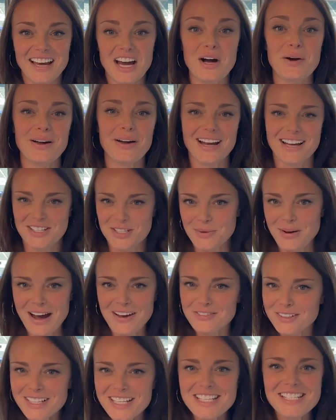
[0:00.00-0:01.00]
Okay, so
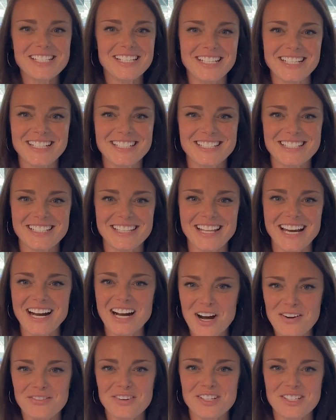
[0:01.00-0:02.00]
after listening to
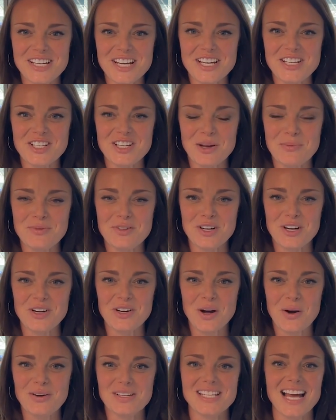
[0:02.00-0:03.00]
that conversation, I'm sure you
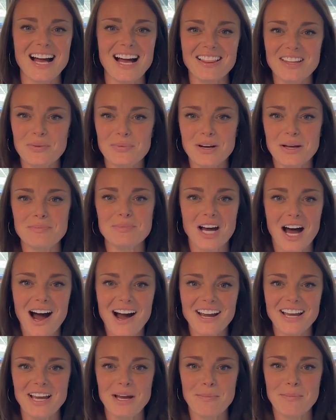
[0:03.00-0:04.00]
know exactly what I'm
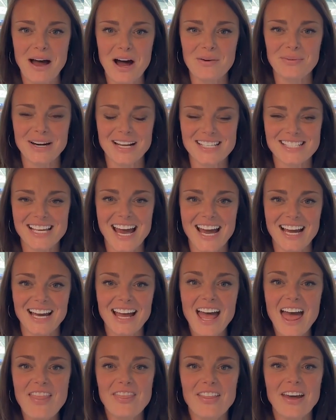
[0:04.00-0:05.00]
talking about when I say
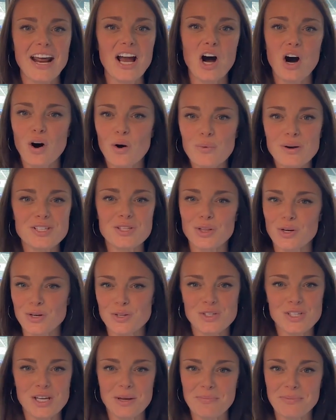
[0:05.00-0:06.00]
that I always
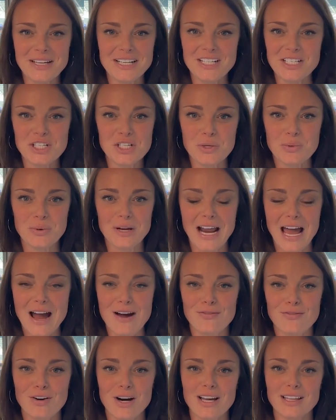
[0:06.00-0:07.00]
learn something new
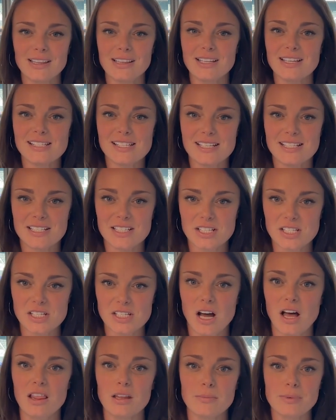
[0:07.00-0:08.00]
whenever I listen to
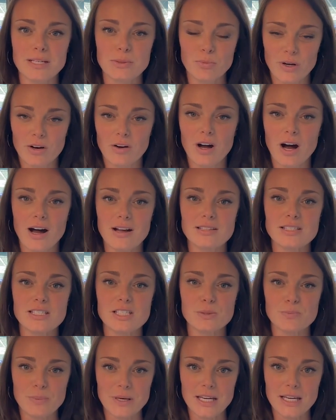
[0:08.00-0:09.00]
Solomon Wilcots
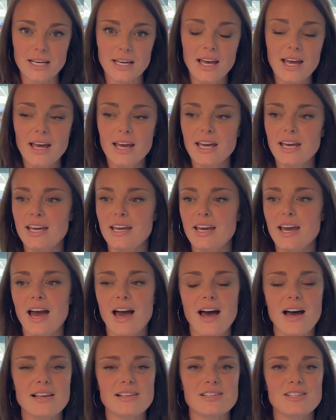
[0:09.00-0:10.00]
speak. He
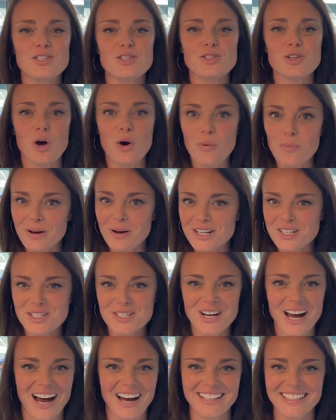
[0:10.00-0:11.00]
has so much
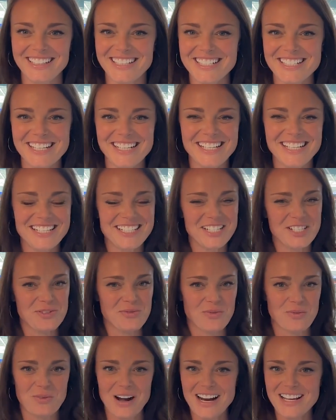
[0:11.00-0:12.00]
knowledge, and he just
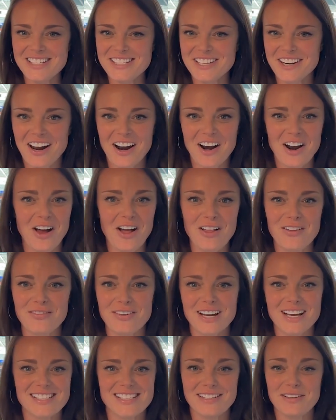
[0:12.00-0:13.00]
rains it on all of
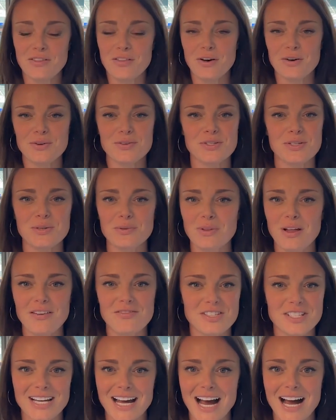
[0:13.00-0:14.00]
us, and those who
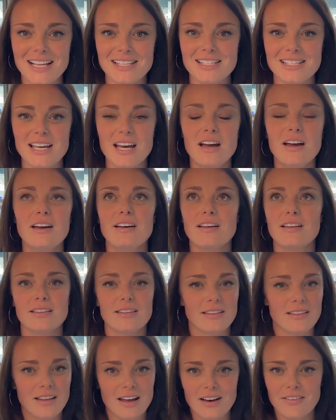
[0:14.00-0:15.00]
love stats
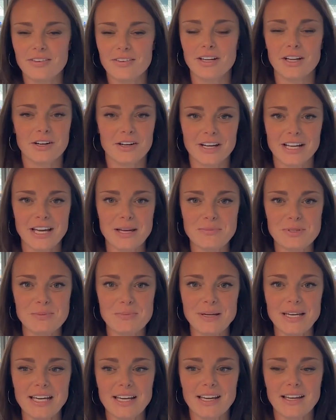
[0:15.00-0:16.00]
love hearing him
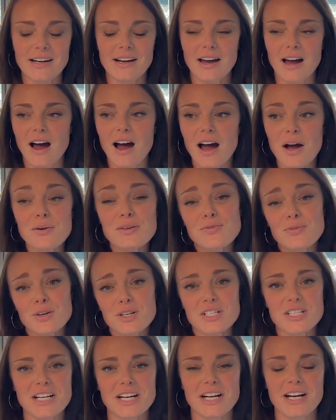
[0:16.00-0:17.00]
speak. And I was
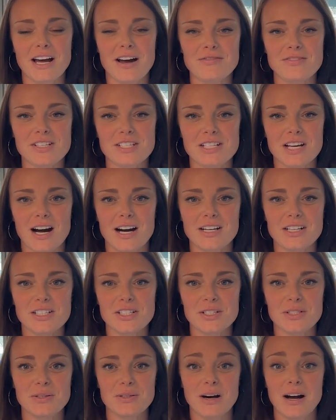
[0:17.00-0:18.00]
fortunate enough to talk
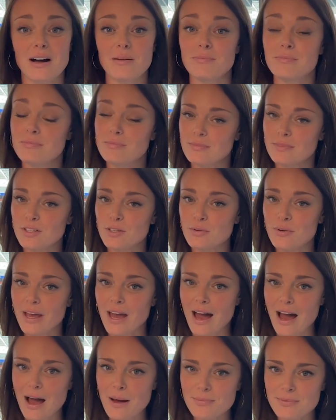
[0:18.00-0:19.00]
to new
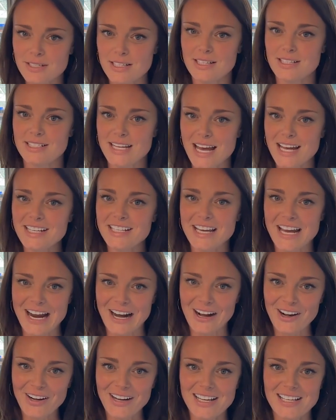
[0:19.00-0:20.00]
captain Ted
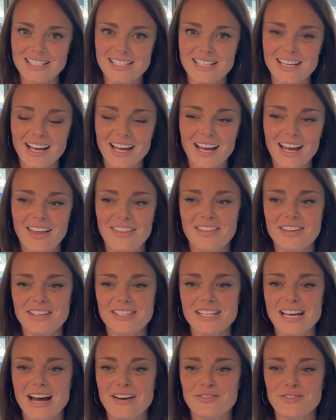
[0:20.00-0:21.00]
Karras
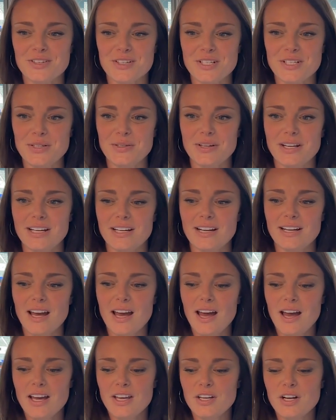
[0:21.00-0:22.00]
this afternoon. And,
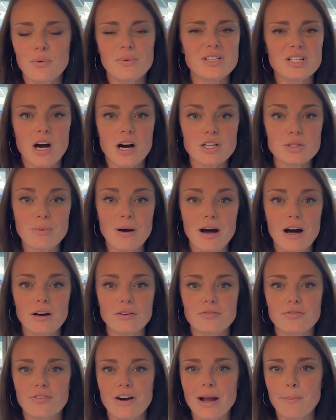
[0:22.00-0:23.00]
you know, we talked
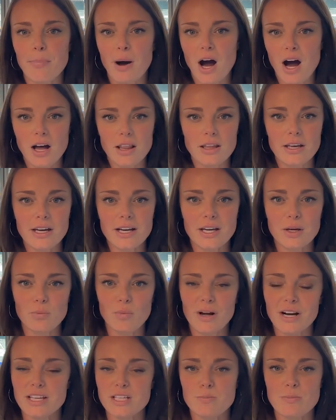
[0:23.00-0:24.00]
about Frank Pollock and
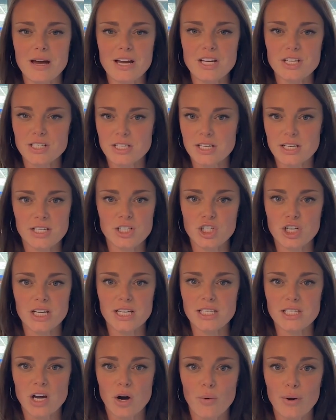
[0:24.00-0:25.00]
what his message
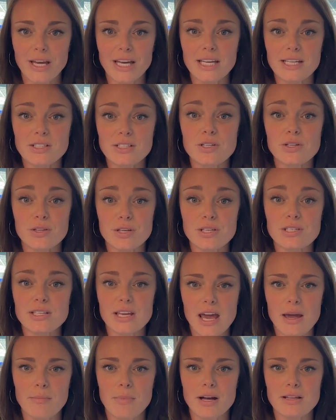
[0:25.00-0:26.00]
is going into this
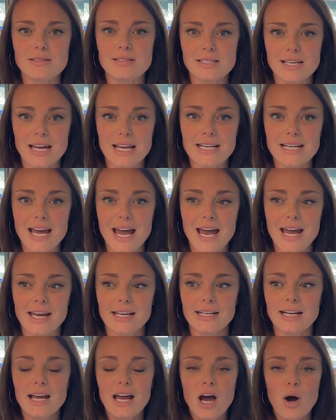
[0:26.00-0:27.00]
game on Sunday
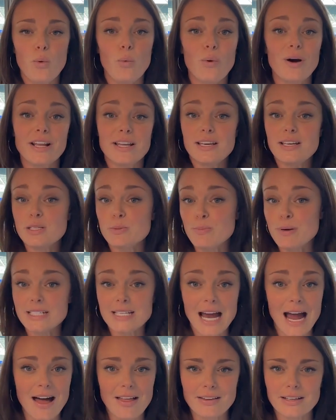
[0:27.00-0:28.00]
and what his
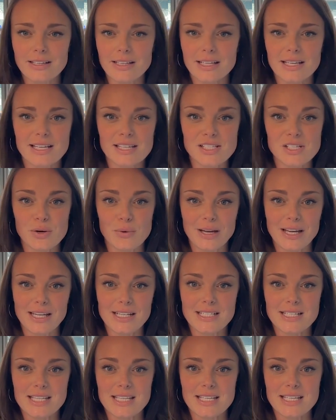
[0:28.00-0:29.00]
mentality is going
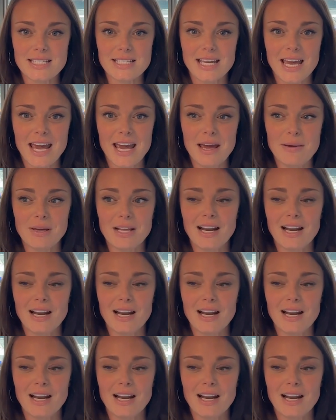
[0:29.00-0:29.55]
into this game.